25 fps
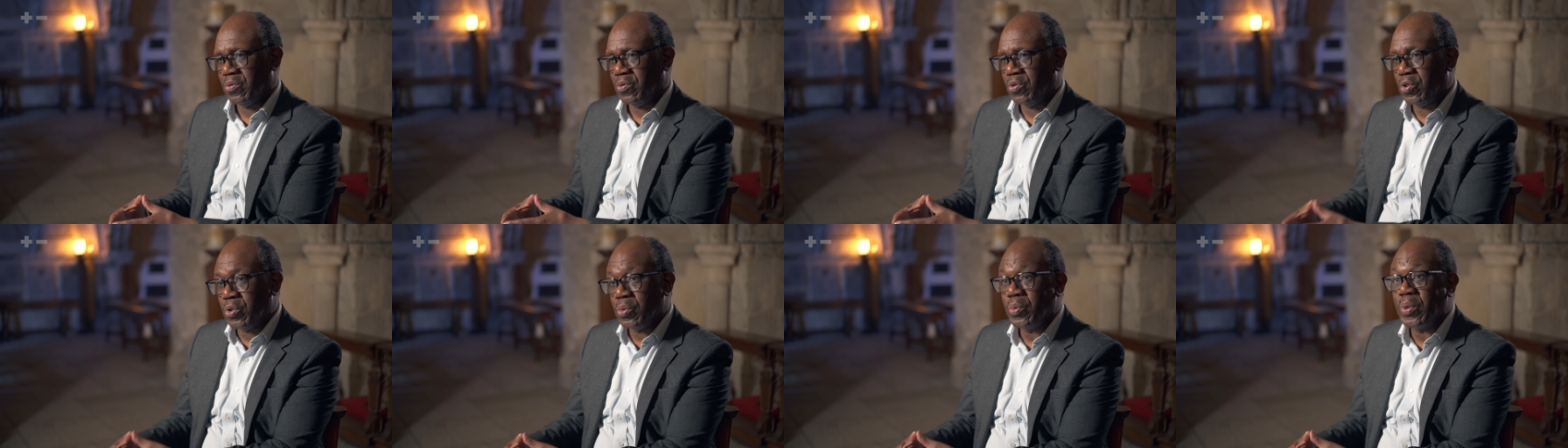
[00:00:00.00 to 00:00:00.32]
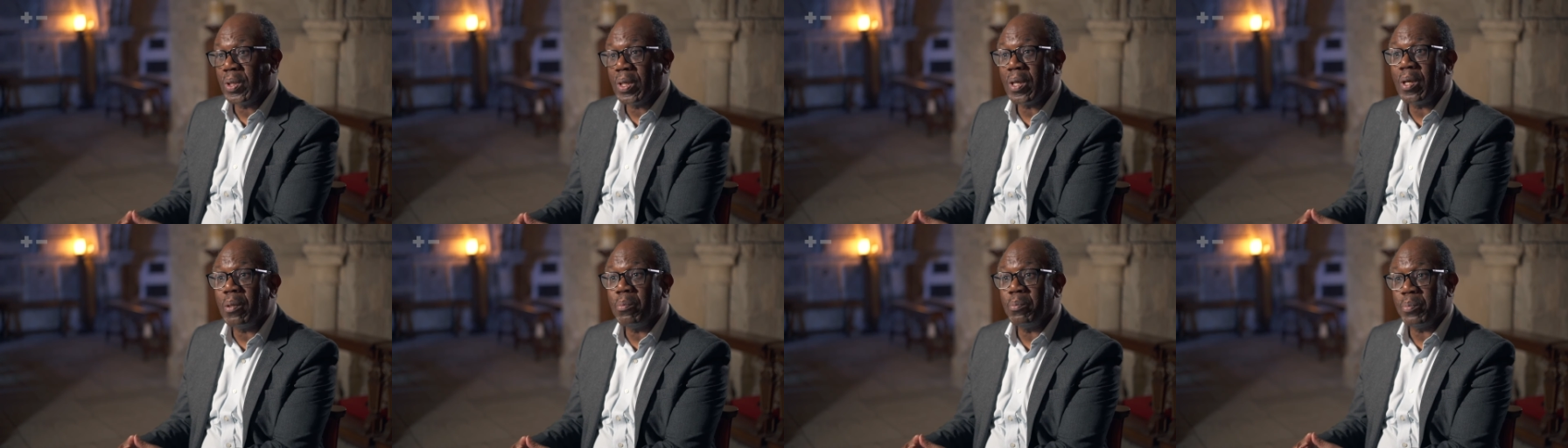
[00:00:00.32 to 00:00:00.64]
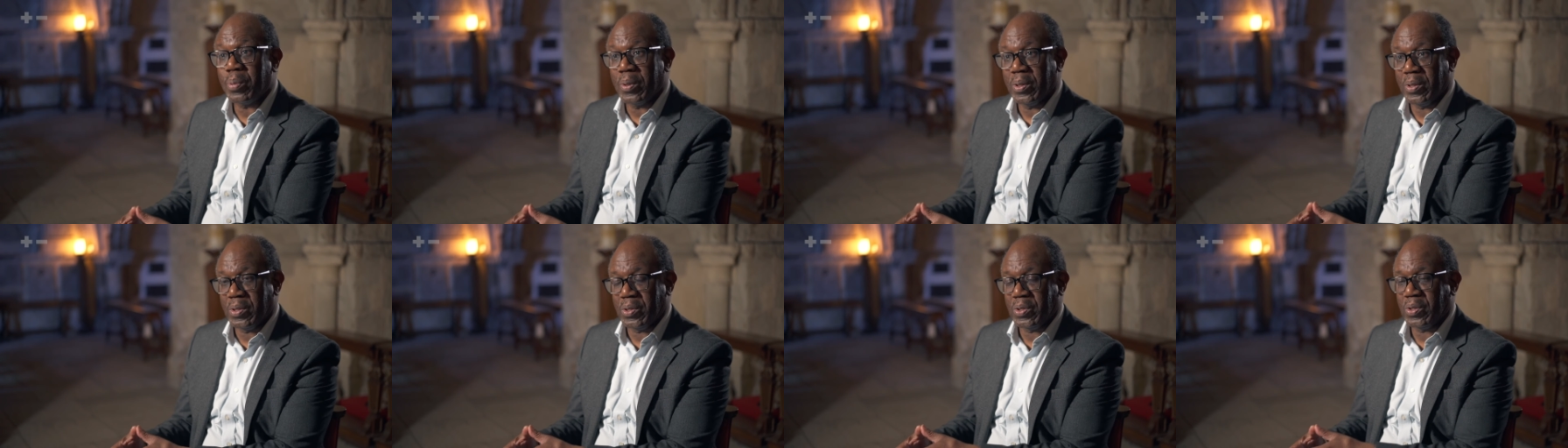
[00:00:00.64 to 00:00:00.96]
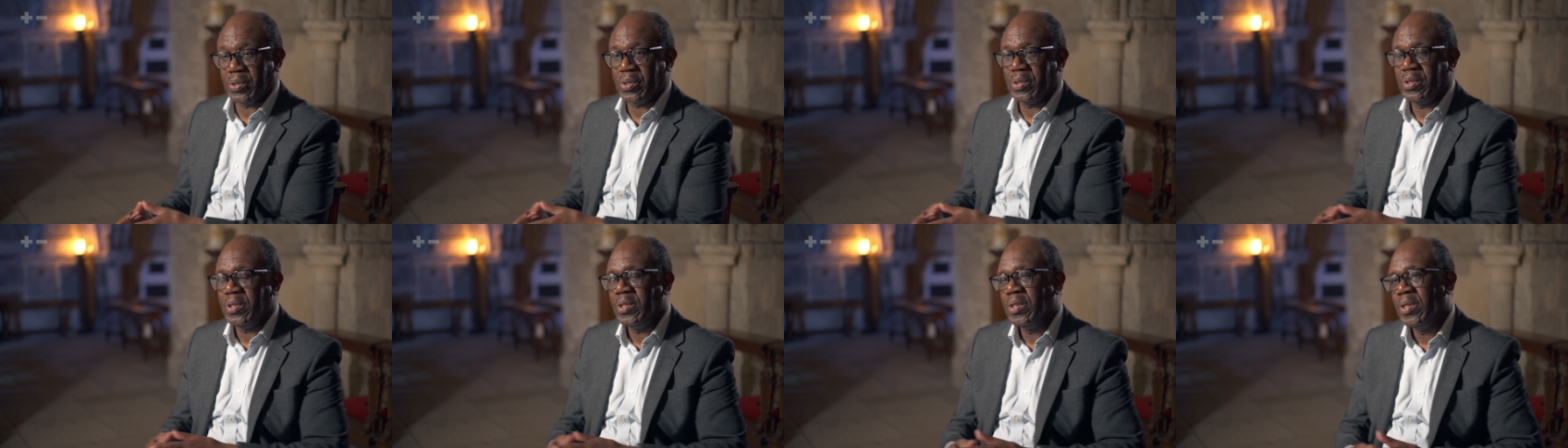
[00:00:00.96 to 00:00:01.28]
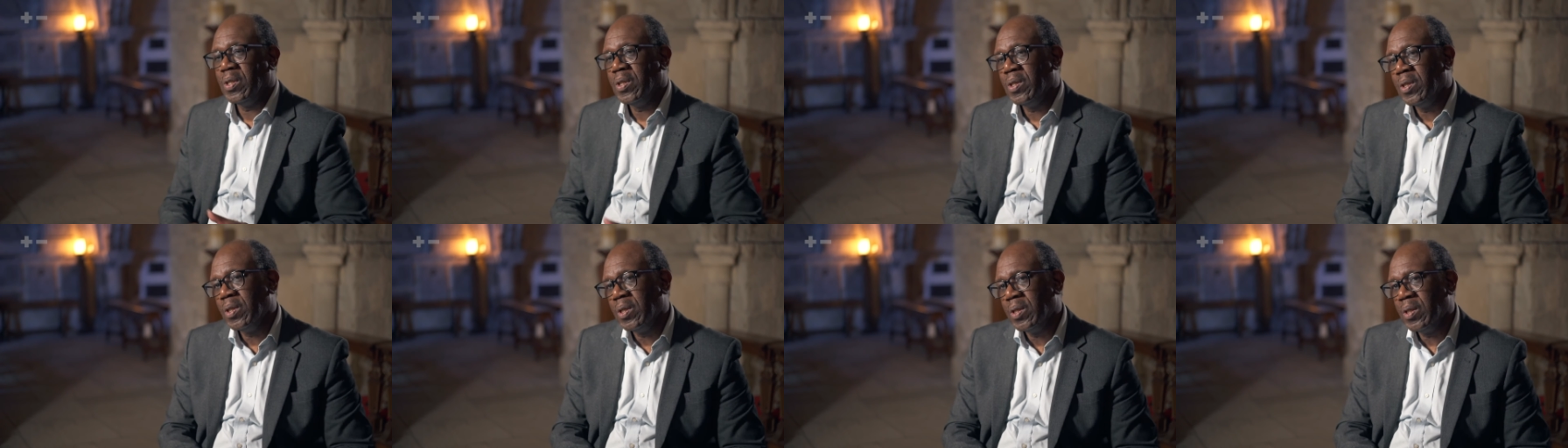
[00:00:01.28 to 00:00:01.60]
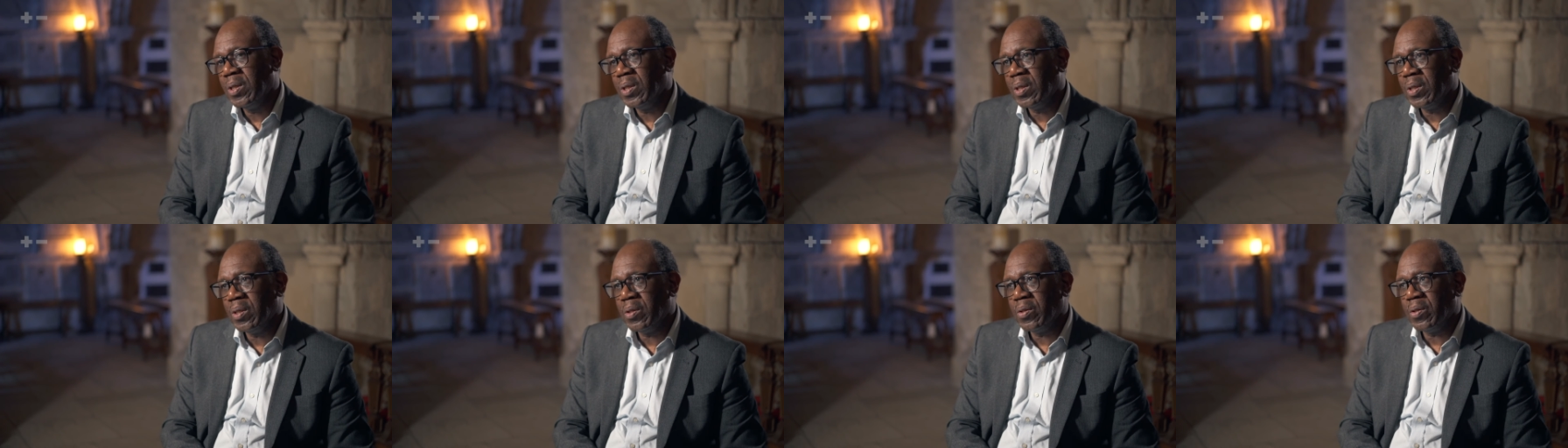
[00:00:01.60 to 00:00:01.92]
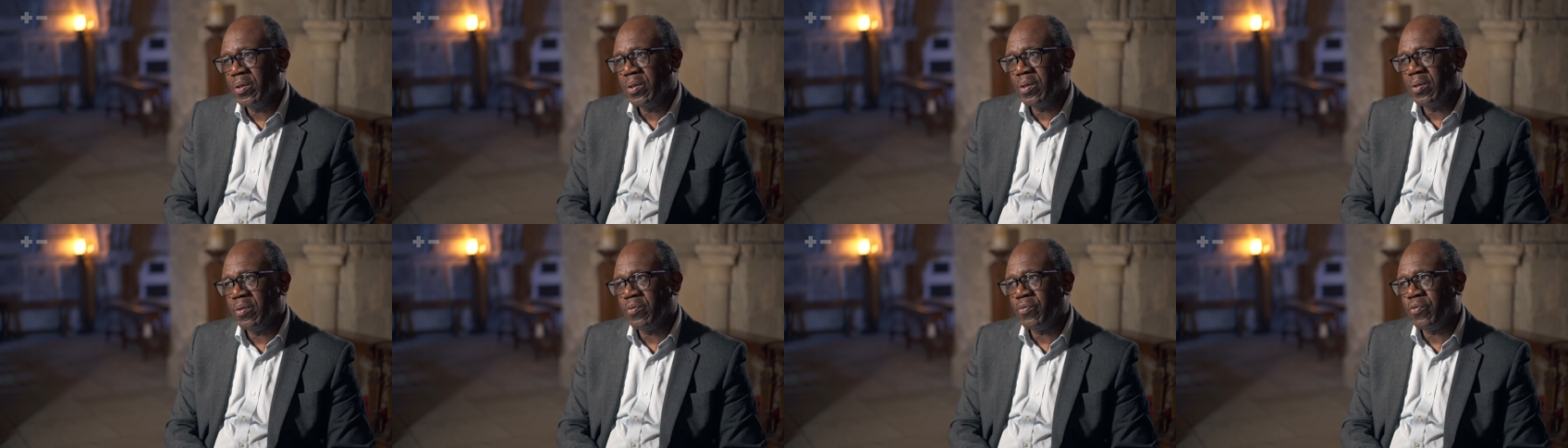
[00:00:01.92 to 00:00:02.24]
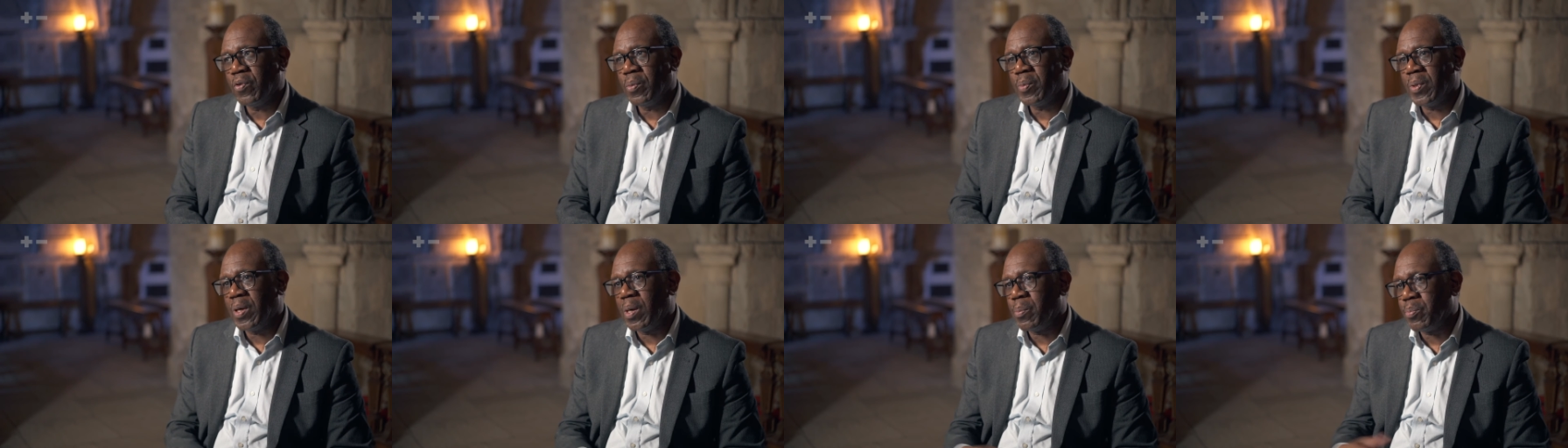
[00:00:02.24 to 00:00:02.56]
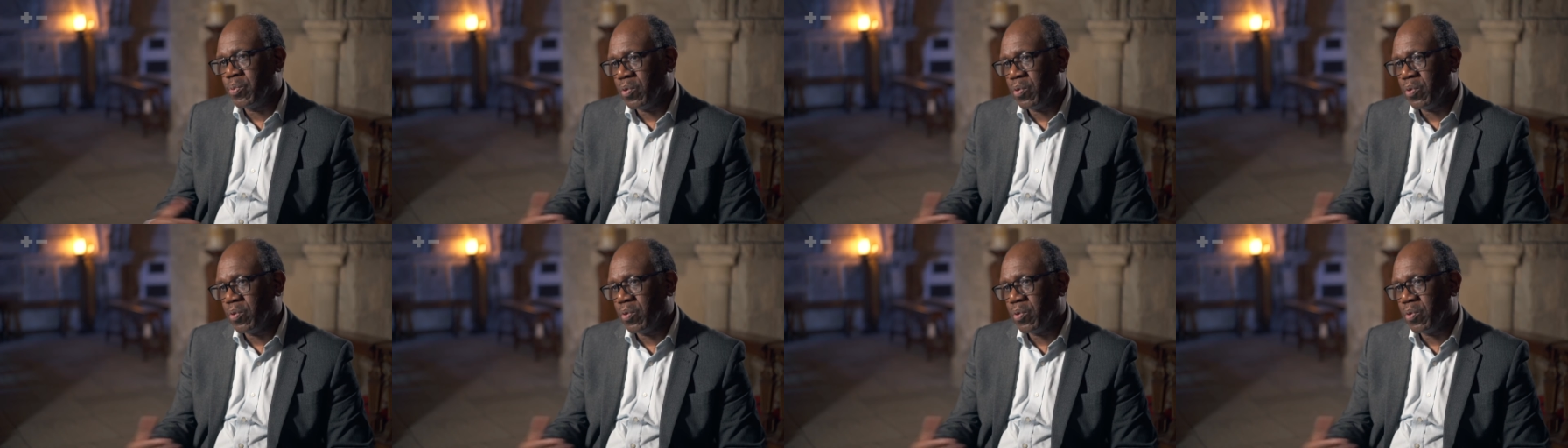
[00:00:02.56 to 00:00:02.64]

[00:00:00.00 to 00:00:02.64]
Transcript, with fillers: to accomplish from our